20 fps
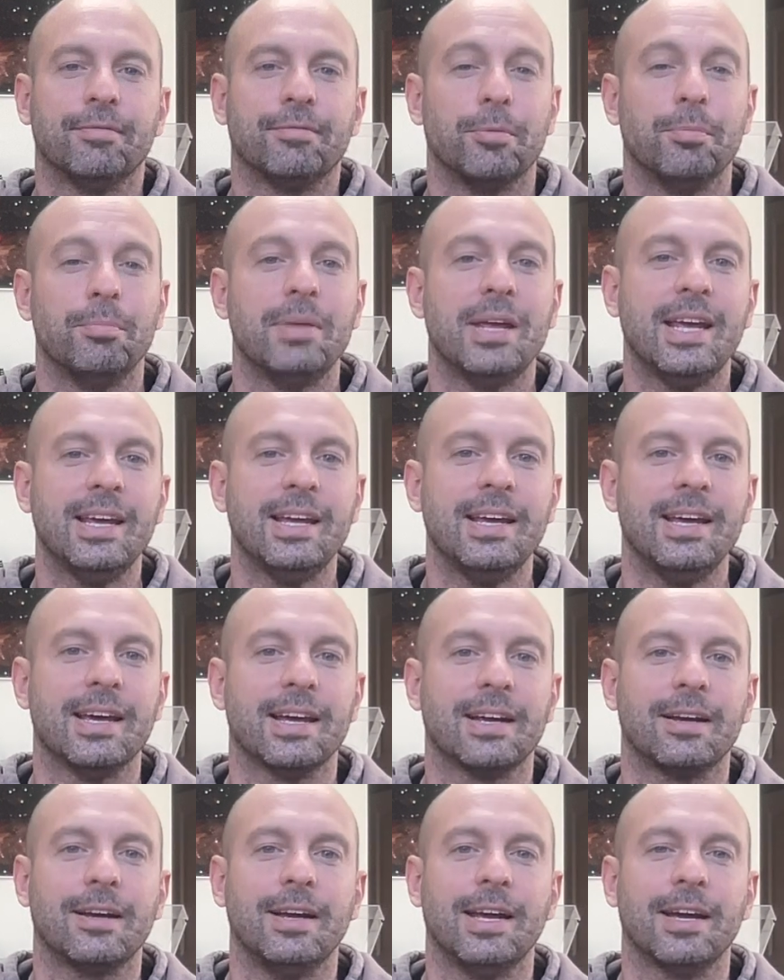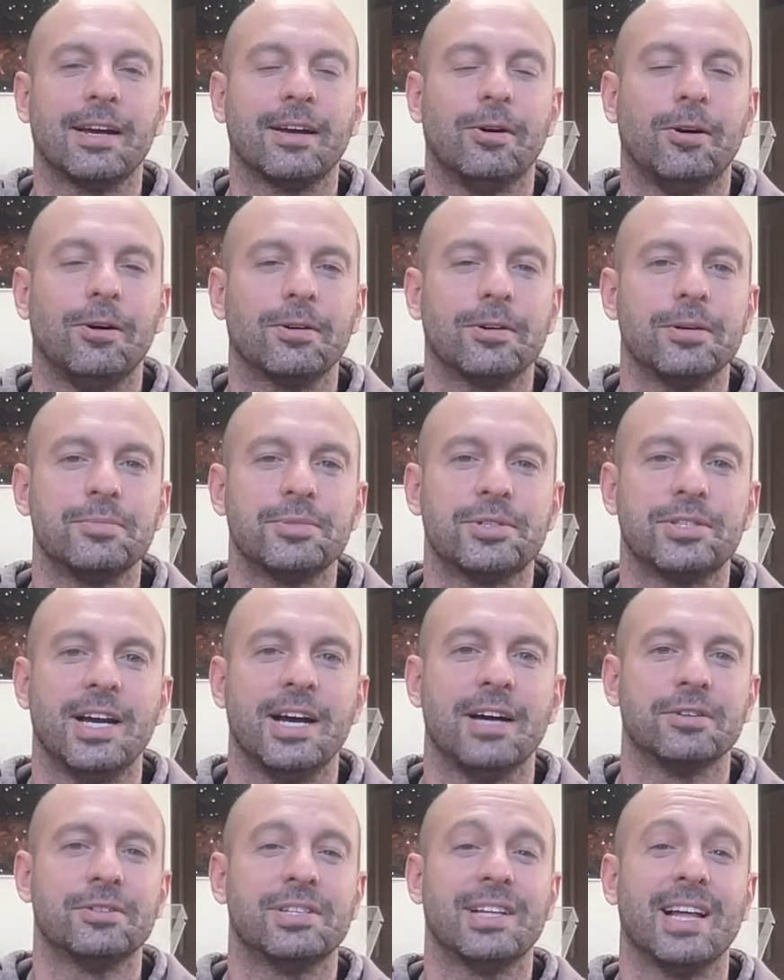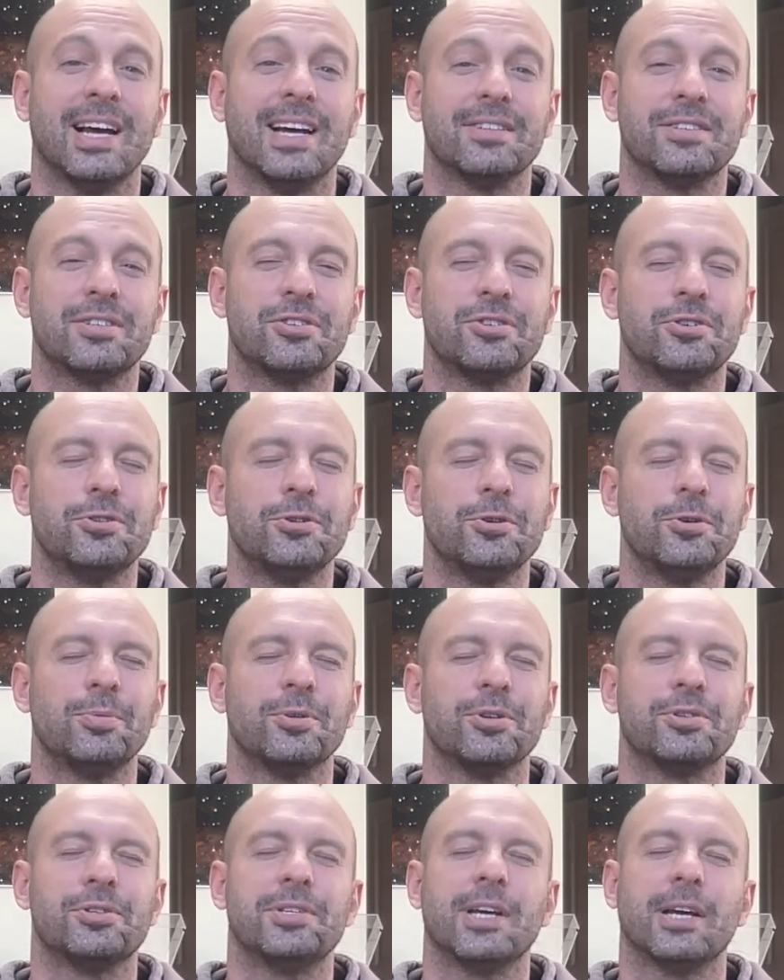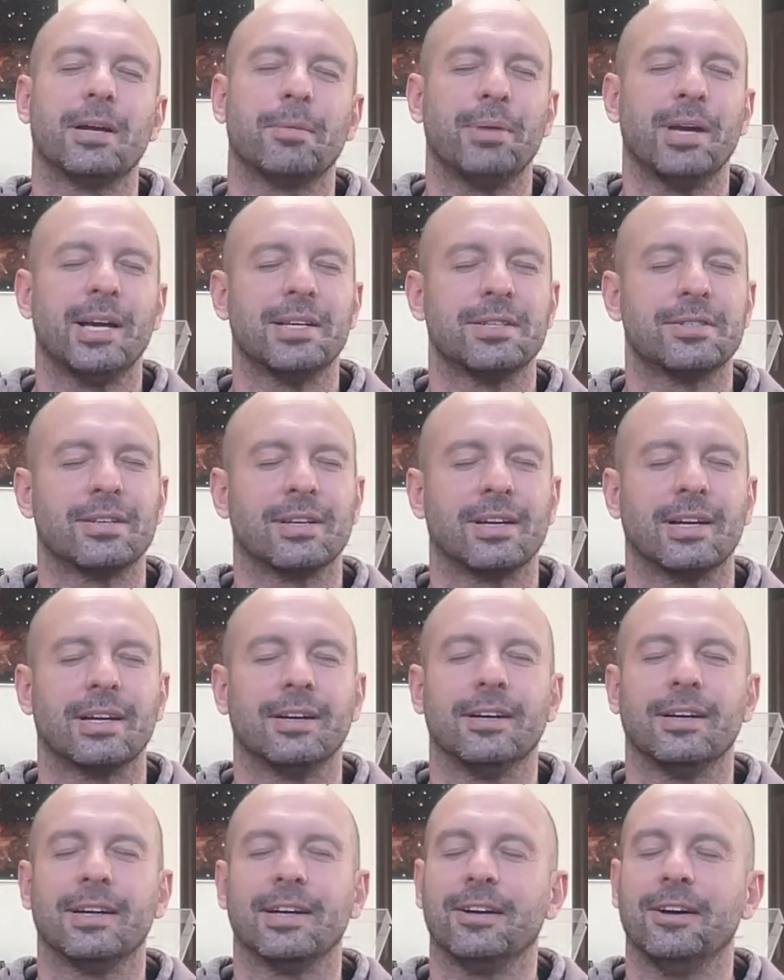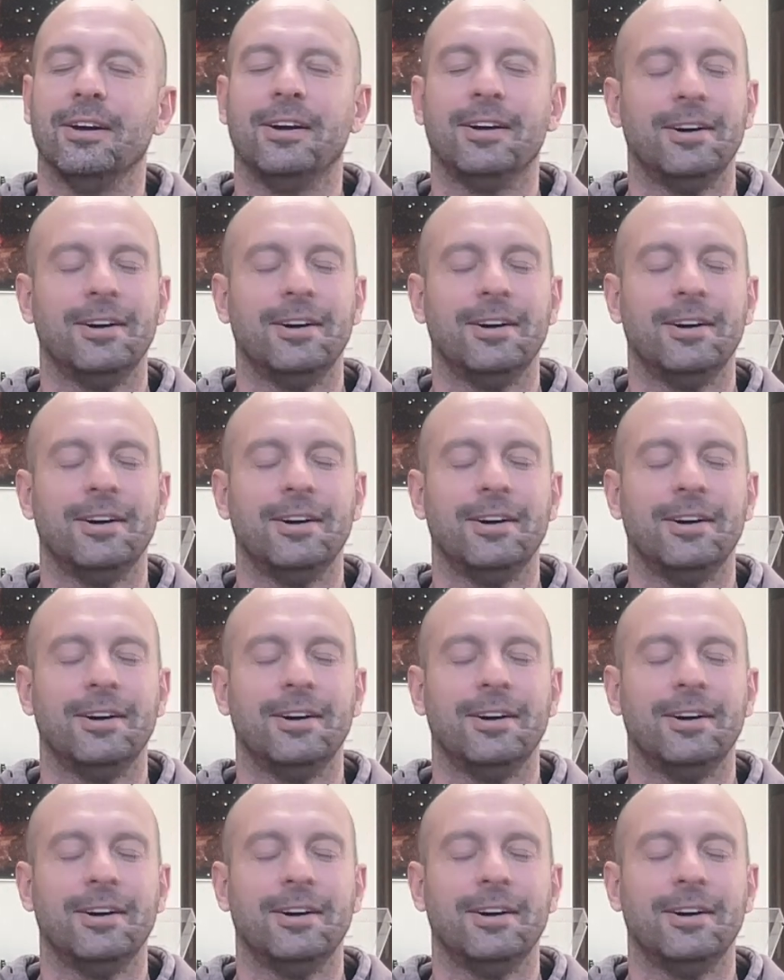for me, it all comes down to that super sick bass line. Like,